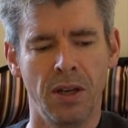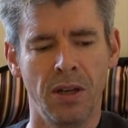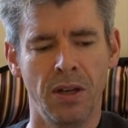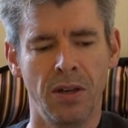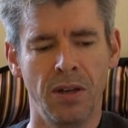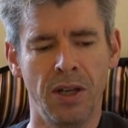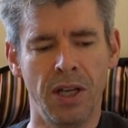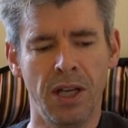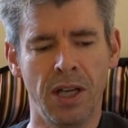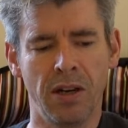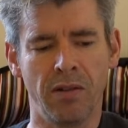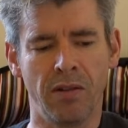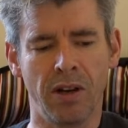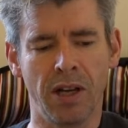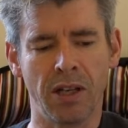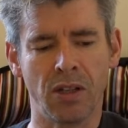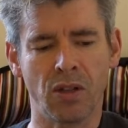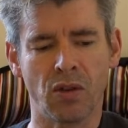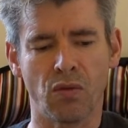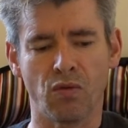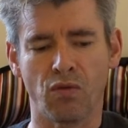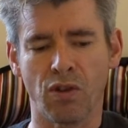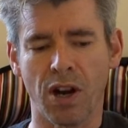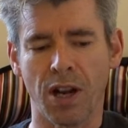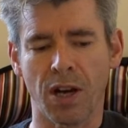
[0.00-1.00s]
Near
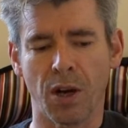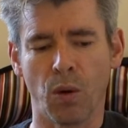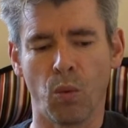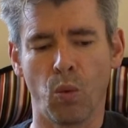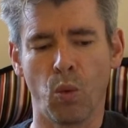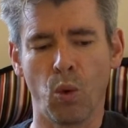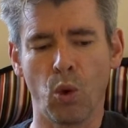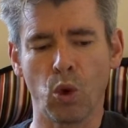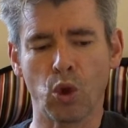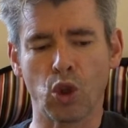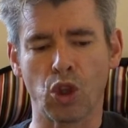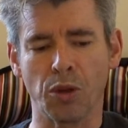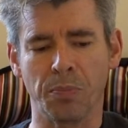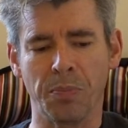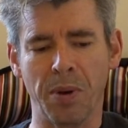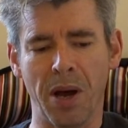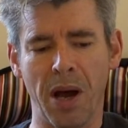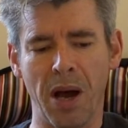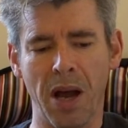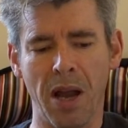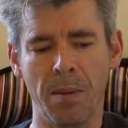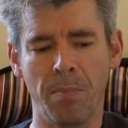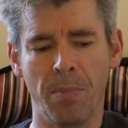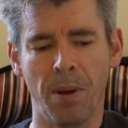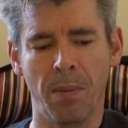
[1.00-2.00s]
it ran a water
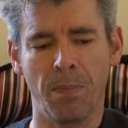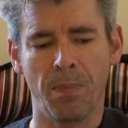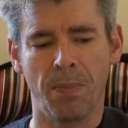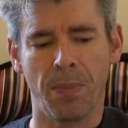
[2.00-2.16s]
pipe.